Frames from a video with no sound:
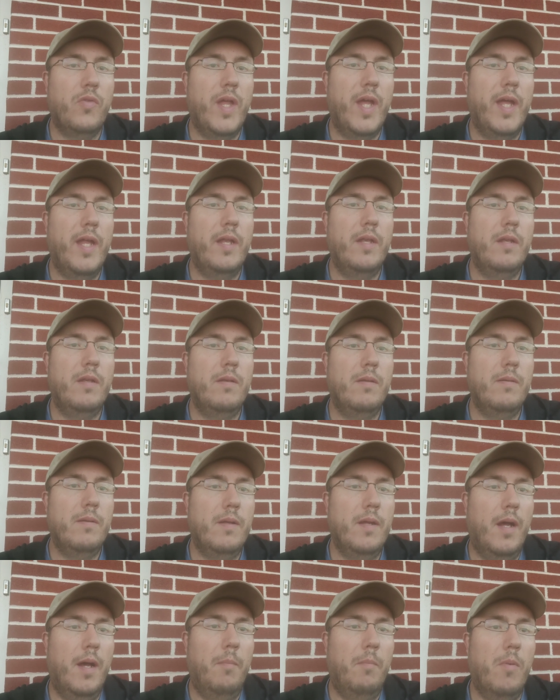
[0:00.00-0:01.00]
then
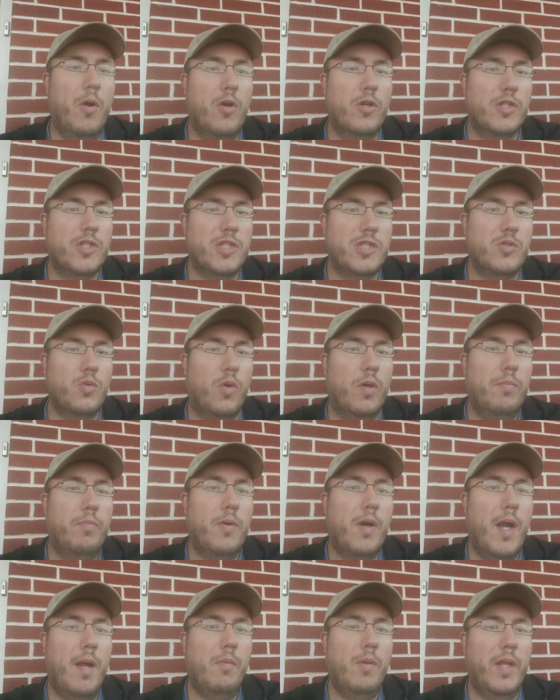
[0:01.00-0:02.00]
a merch store
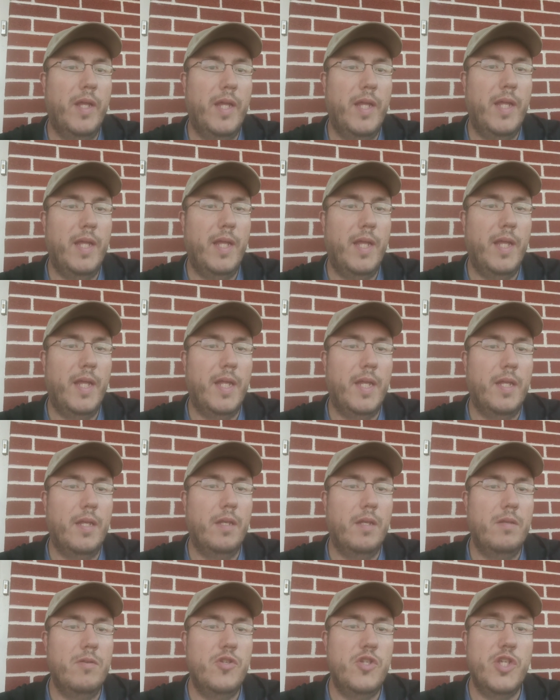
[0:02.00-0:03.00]
probably
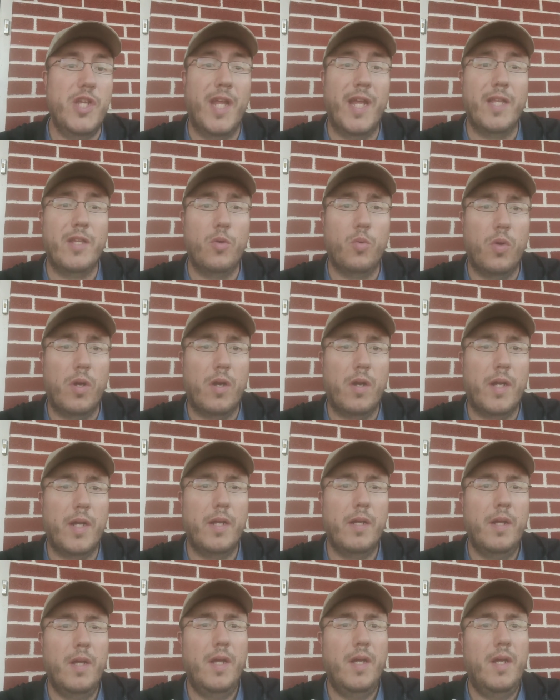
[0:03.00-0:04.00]
in
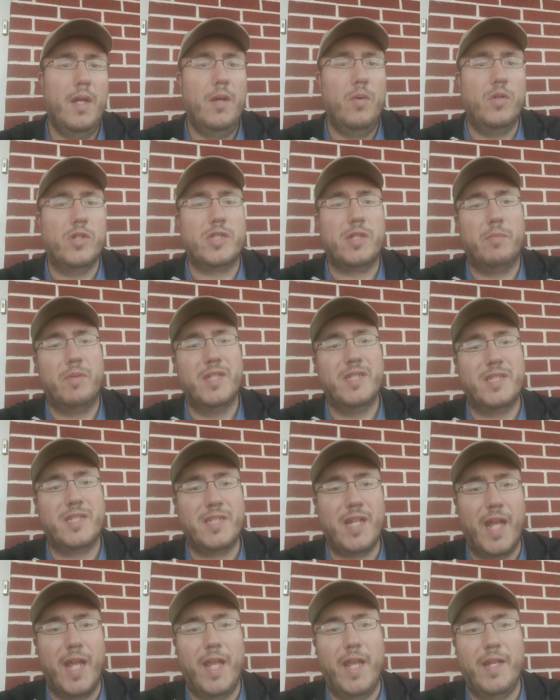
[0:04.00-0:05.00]
January with some of the
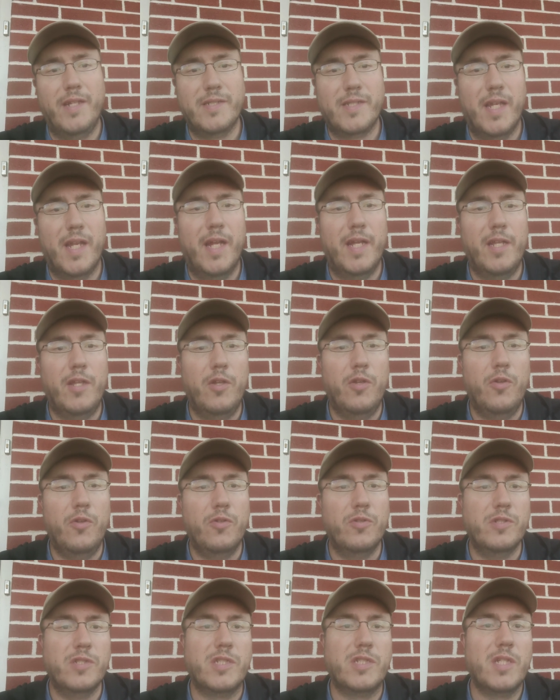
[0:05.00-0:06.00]
sayings that I
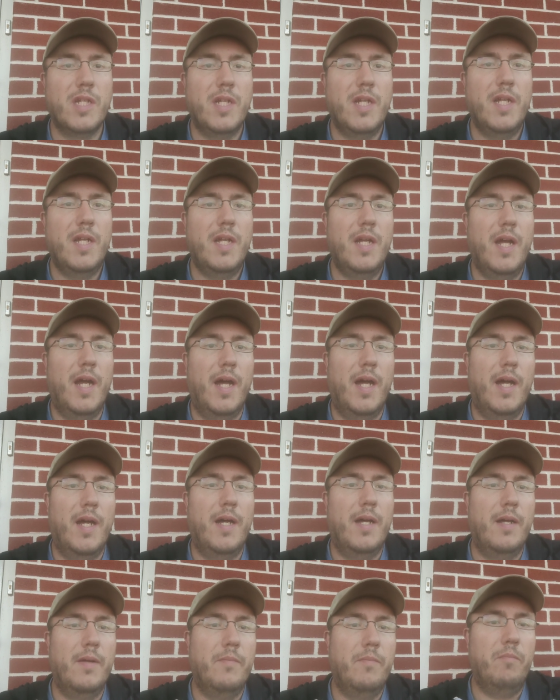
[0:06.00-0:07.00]
use.
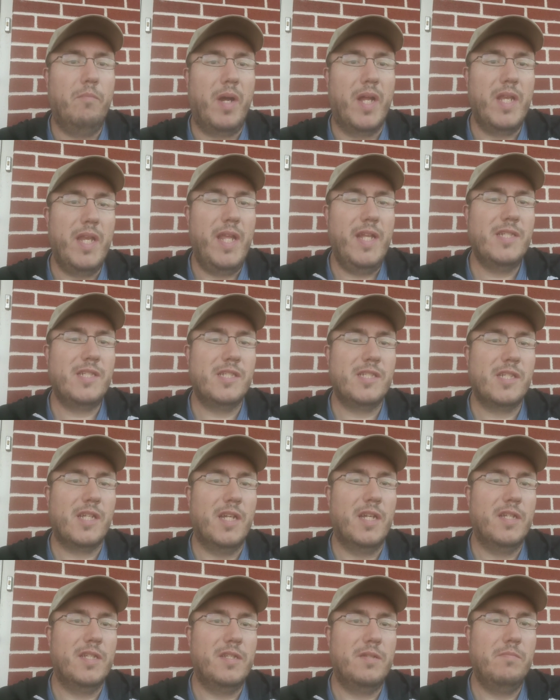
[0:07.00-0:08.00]
Uh, my niece is
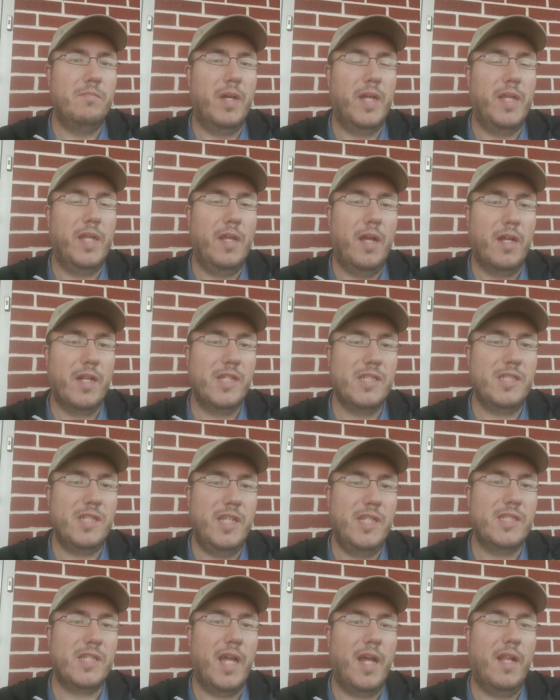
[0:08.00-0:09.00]
gonna, my youngest
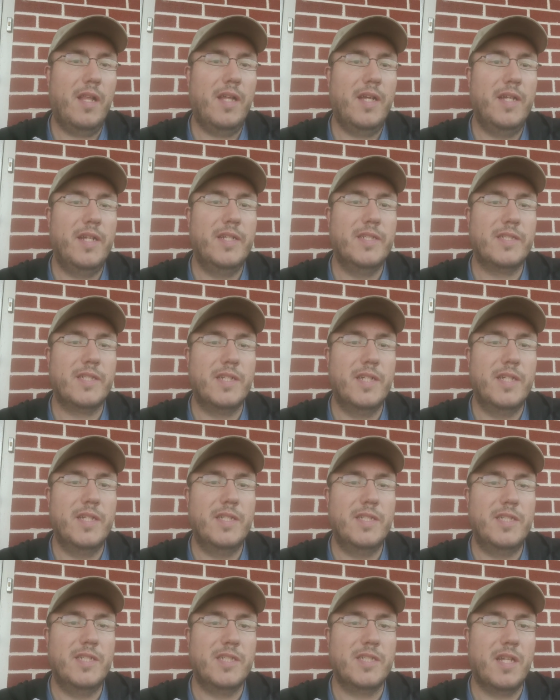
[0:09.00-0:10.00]
niece Ella is
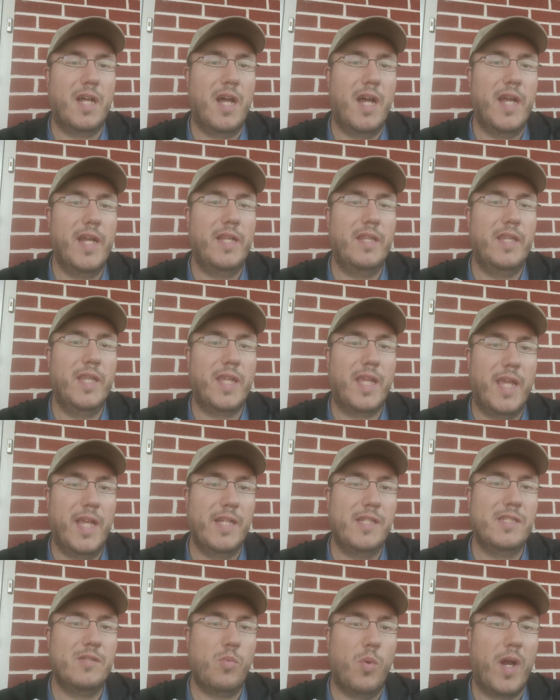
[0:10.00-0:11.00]
gonna design the
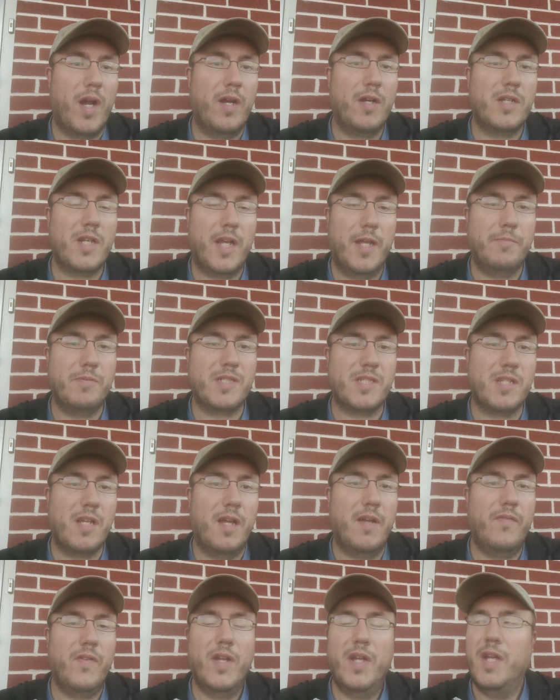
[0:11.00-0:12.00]
kids wear type
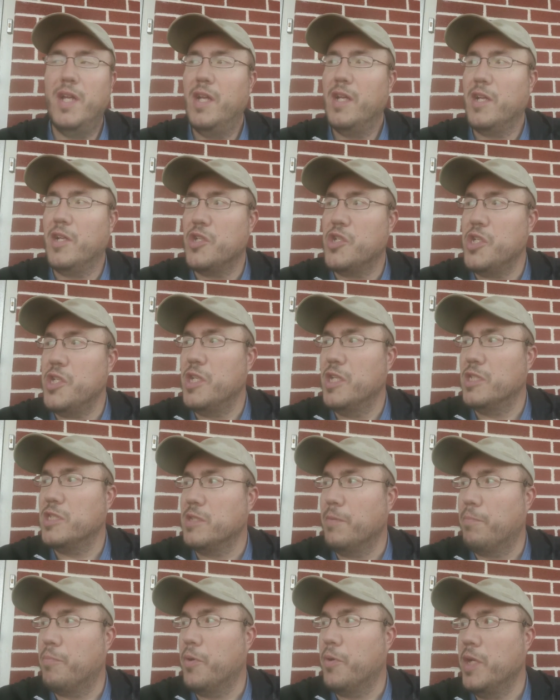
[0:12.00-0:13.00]
stuff because she does
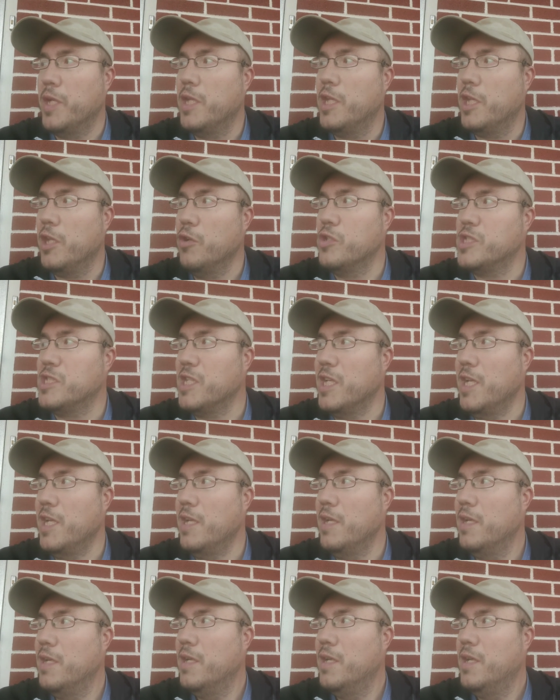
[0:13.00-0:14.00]
some pretty
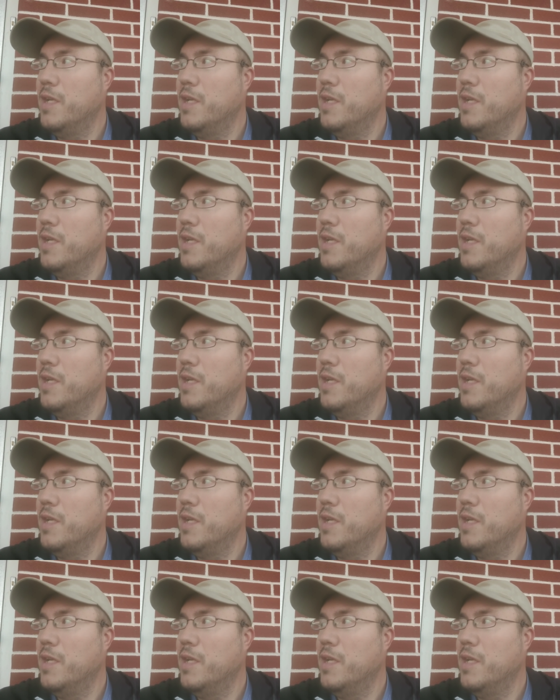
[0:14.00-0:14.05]
cutesy